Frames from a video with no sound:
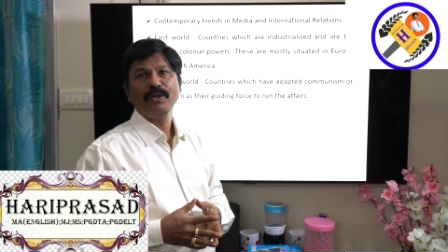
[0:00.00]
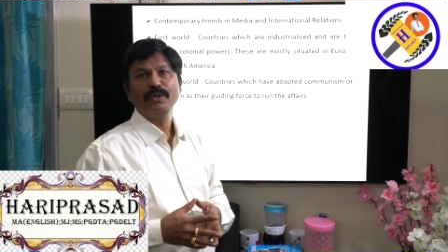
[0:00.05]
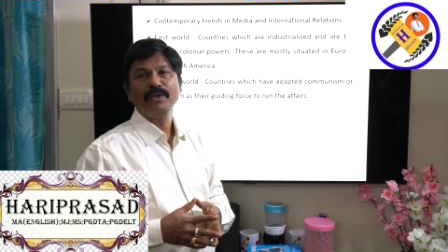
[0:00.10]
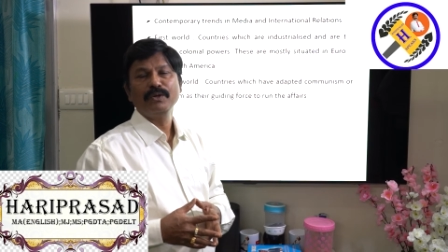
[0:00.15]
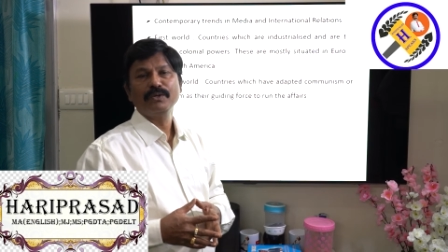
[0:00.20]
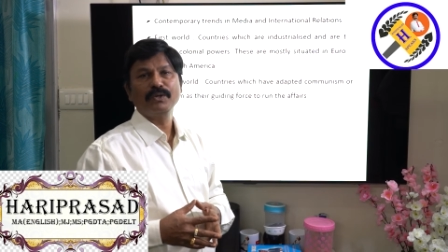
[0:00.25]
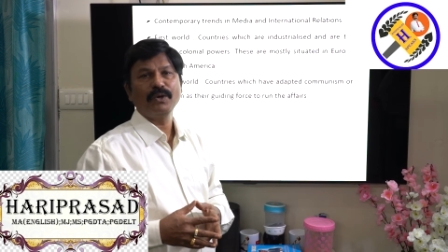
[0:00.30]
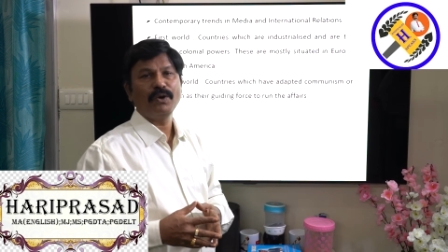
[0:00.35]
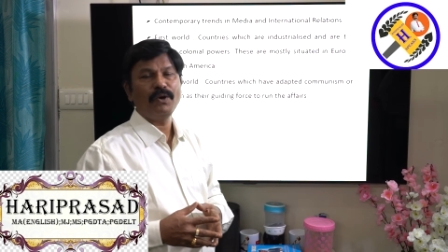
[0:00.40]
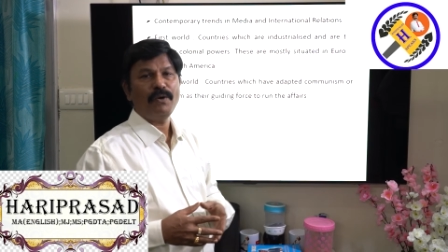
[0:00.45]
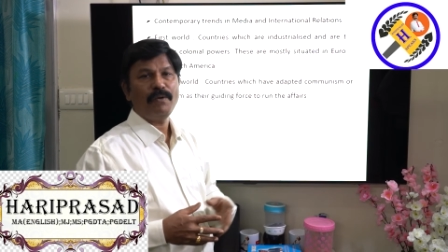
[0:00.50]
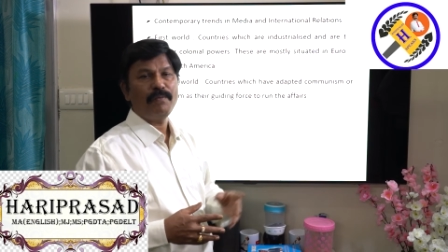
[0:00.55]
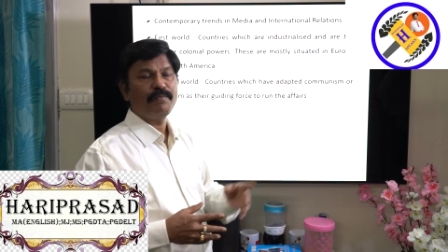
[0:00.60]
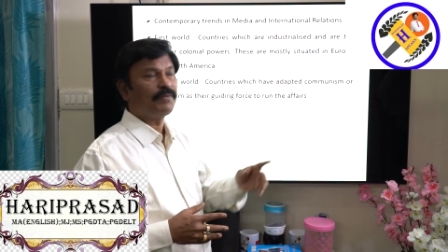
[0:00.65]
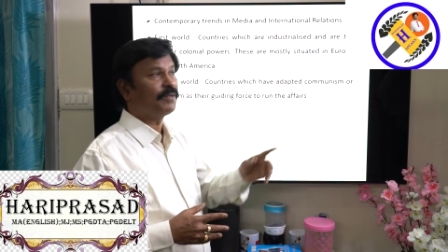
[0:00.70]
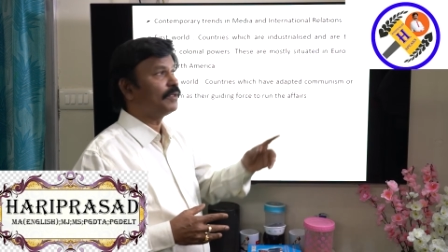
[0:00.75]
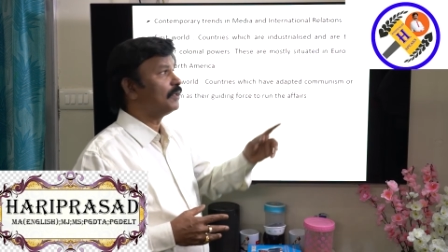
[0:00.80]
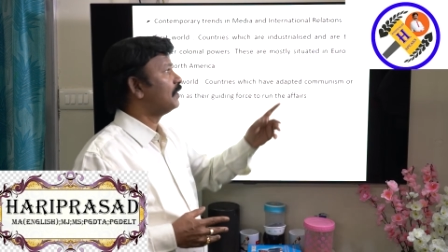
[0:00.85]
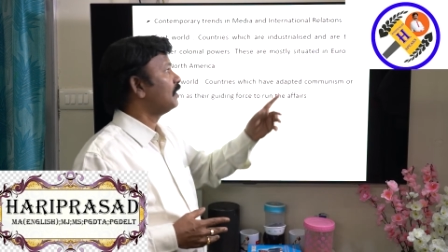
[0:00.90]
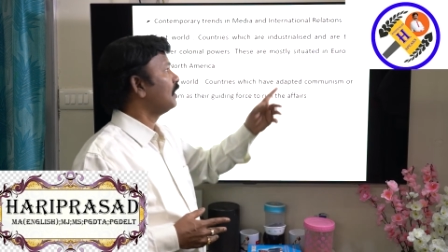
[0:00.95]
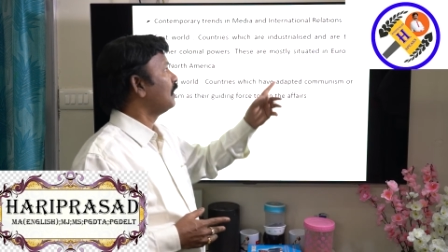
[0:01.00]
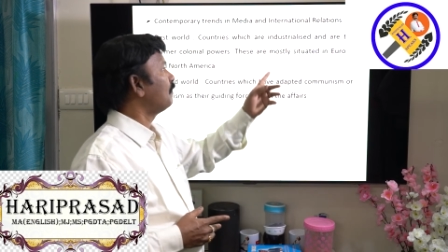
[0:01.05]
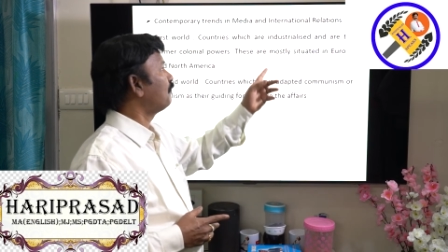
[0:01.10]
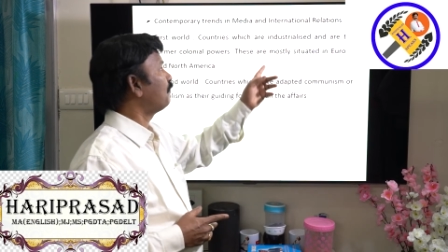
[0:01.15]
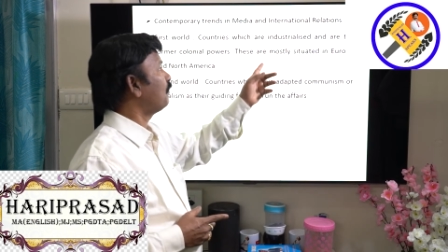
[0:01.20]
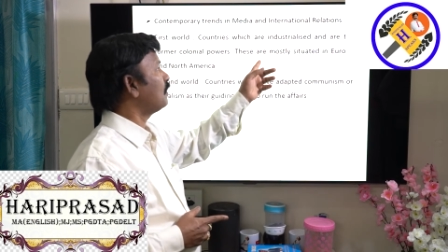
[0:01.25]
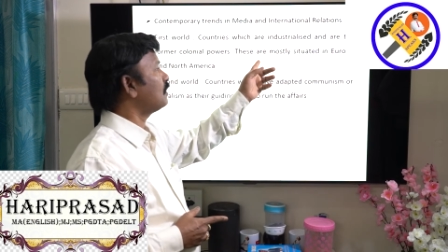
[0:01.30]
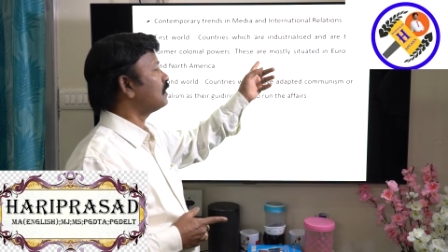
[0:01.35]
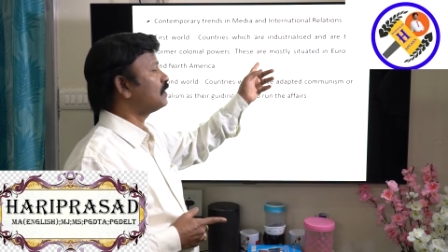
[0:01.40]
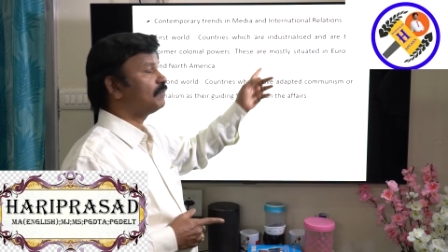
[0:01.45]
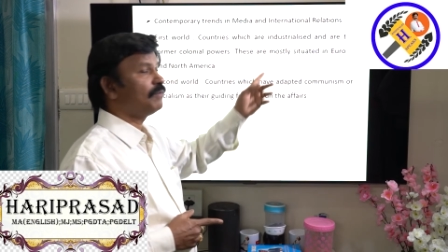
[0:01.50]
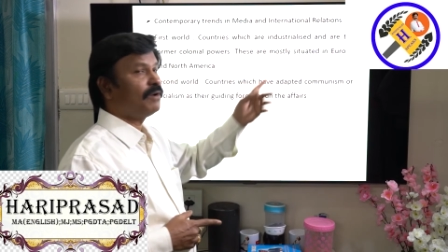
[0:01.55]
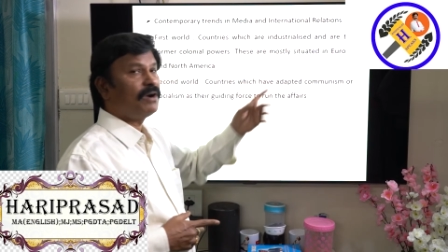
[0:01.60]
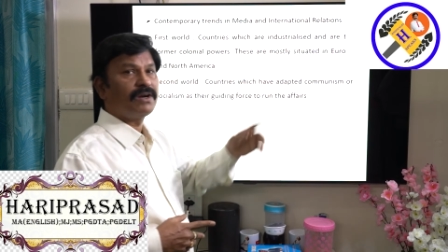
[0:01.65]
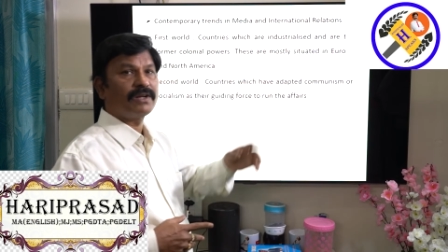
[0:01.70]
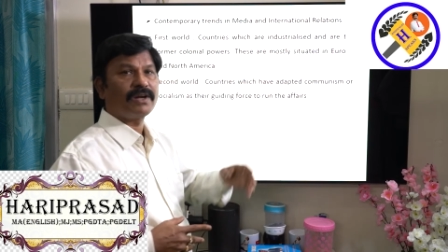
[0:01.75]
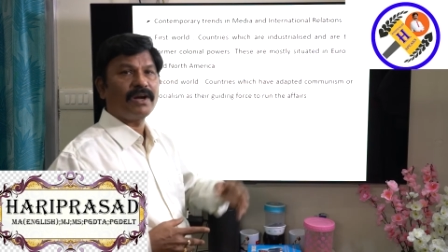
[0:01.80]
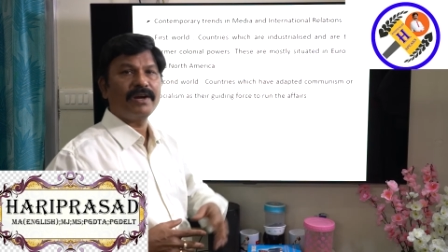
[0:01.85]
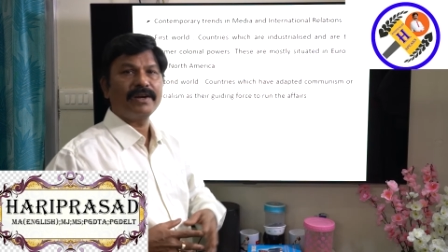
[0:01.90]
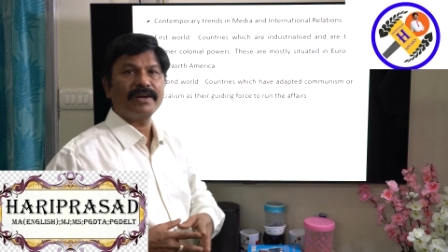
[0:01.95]
So in first
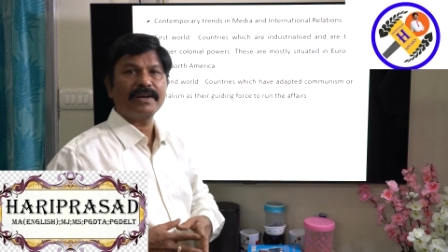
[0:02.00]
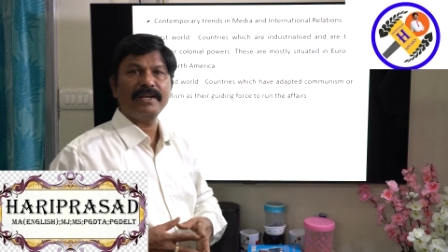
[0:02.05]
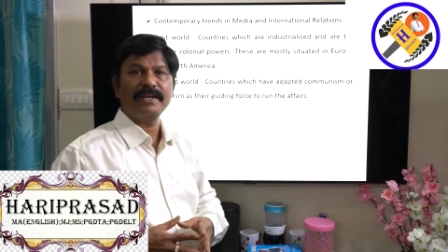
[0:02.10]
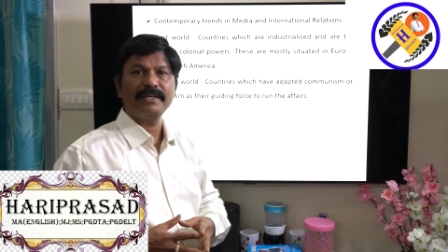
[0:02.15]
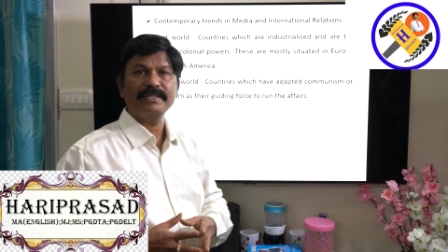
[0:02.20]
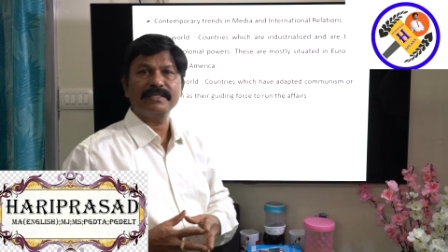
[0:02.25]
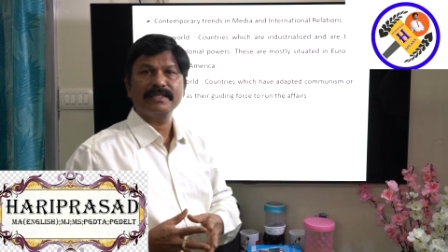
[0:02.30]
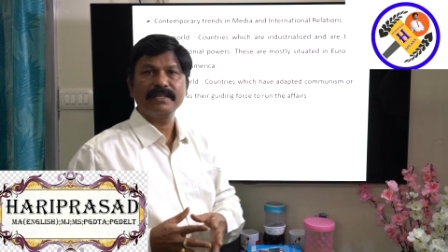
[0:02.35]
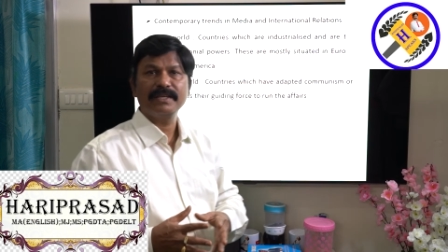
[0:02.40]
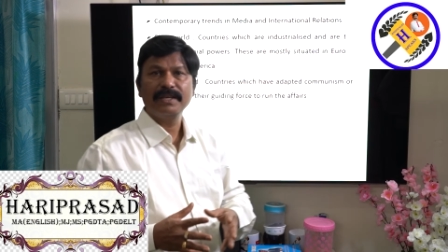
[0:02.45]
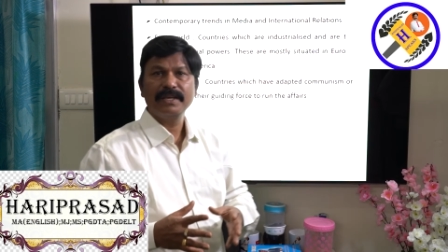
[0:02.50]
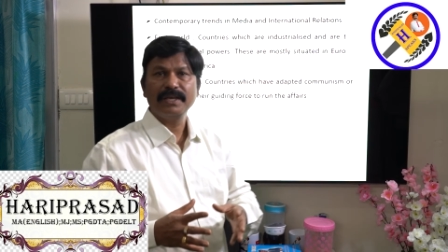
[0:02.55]
world countries,